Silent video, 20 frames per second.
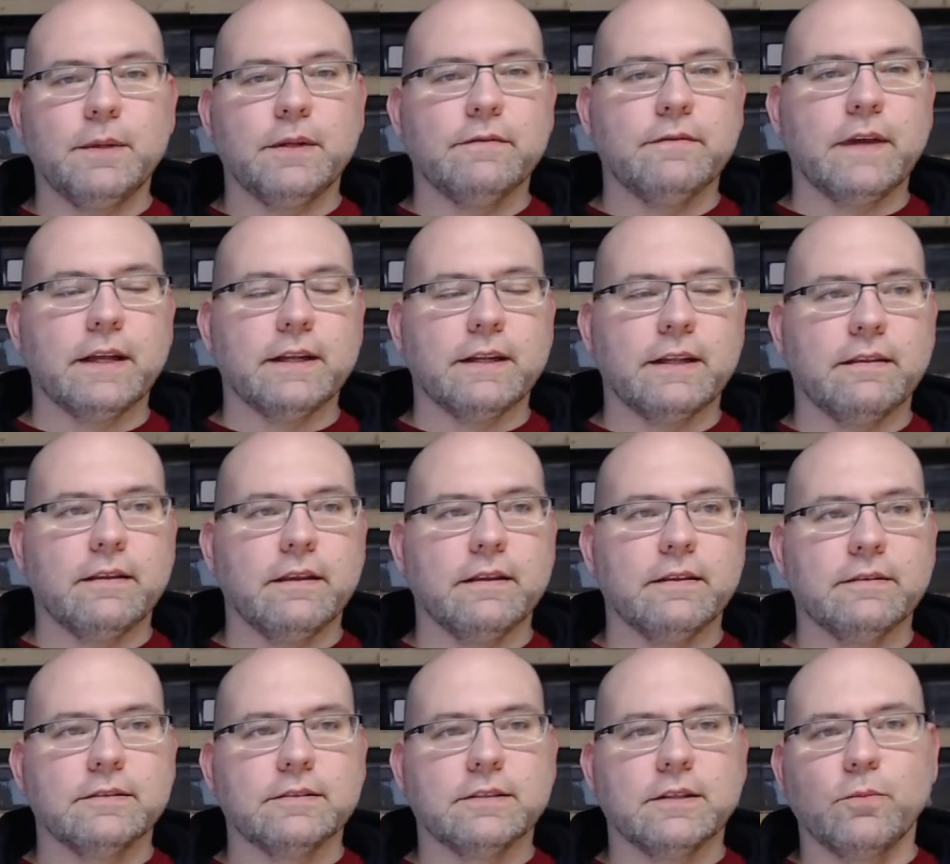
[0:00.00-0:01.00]
fact, I
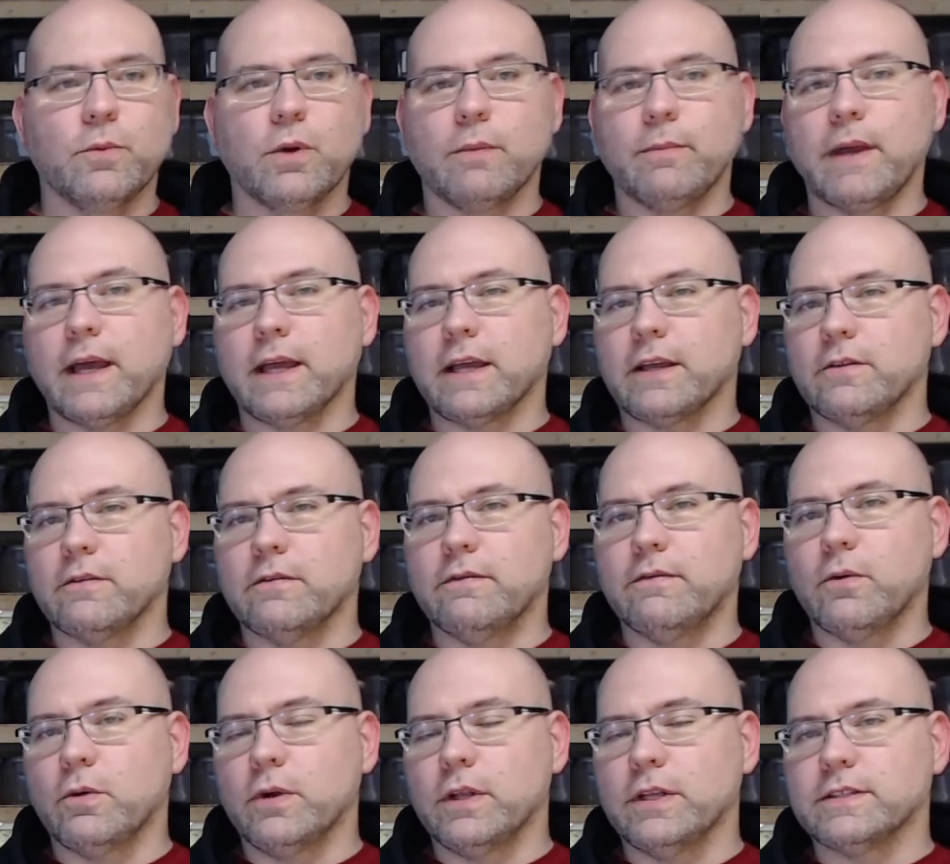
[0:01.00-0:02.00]
think somewhere back in the
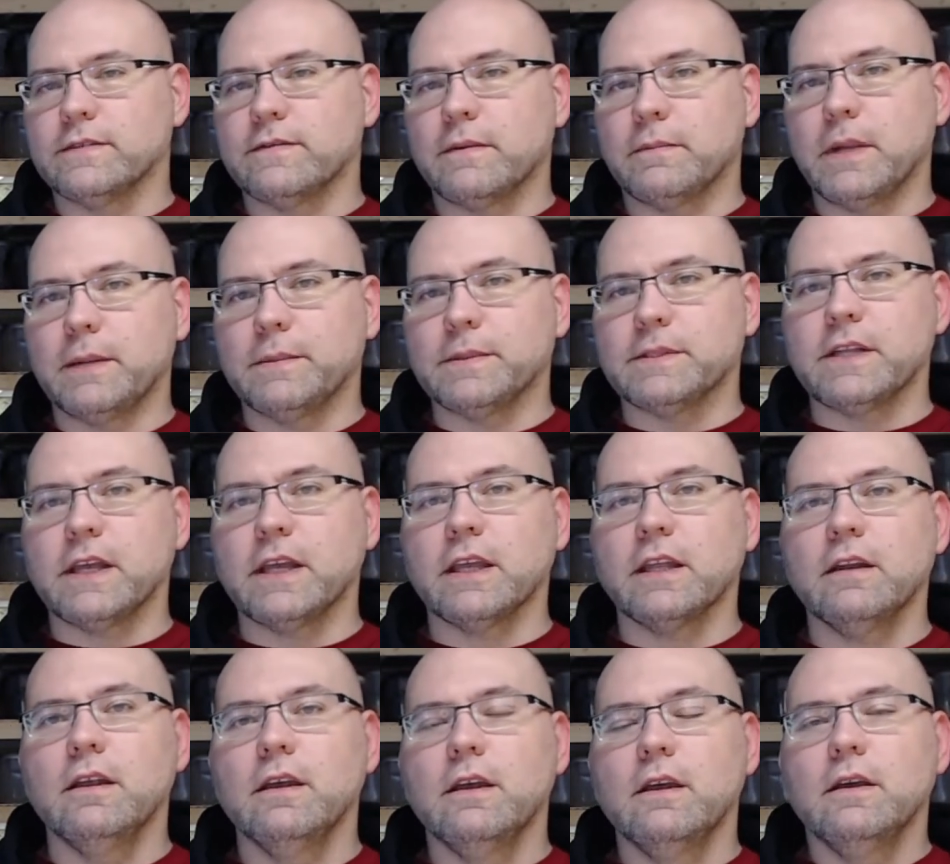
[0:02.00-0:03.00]
40s, if I'm not
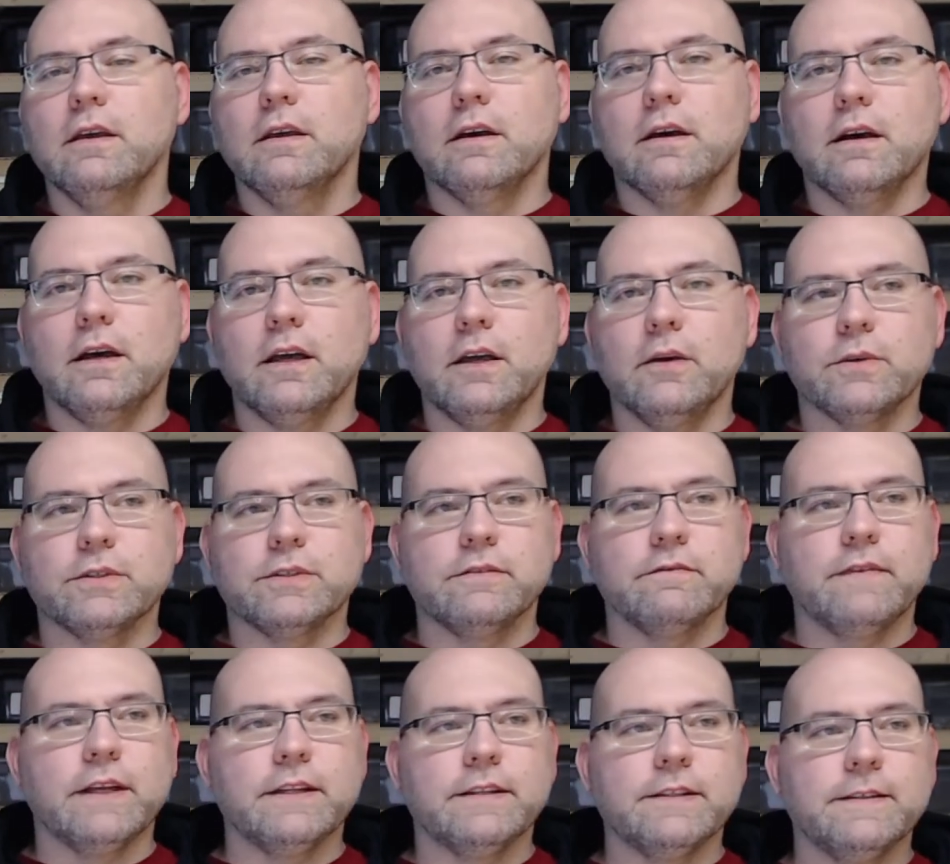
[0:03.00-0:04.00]
mistaken, it was
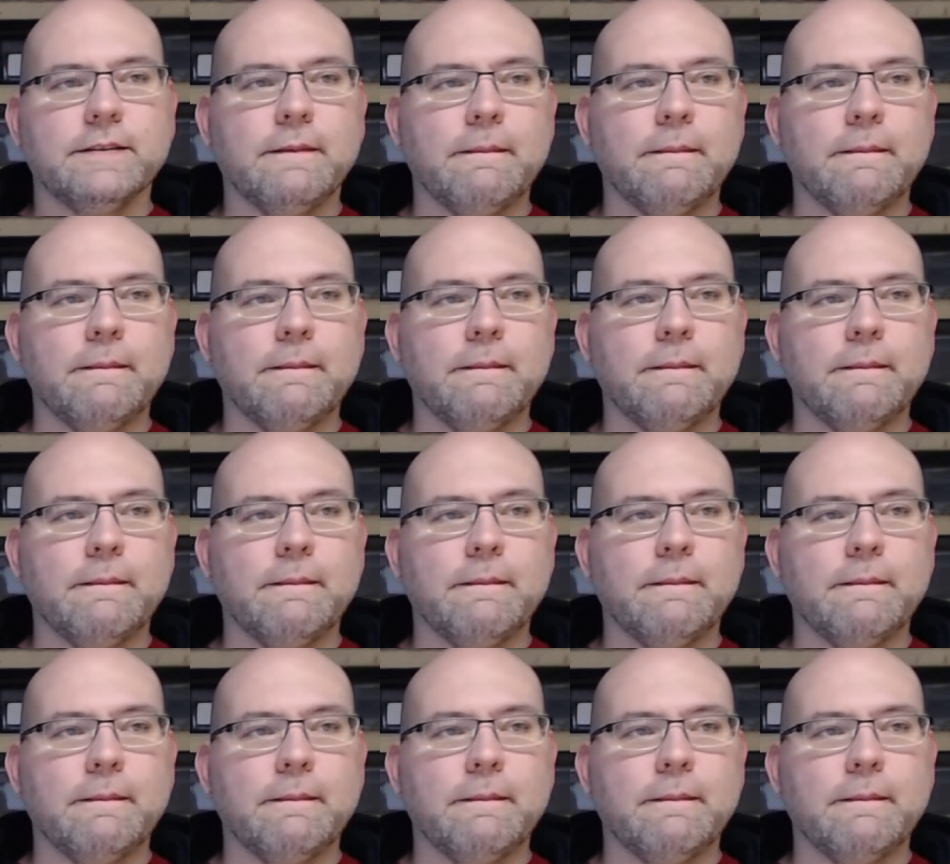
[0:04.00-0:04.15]
invented.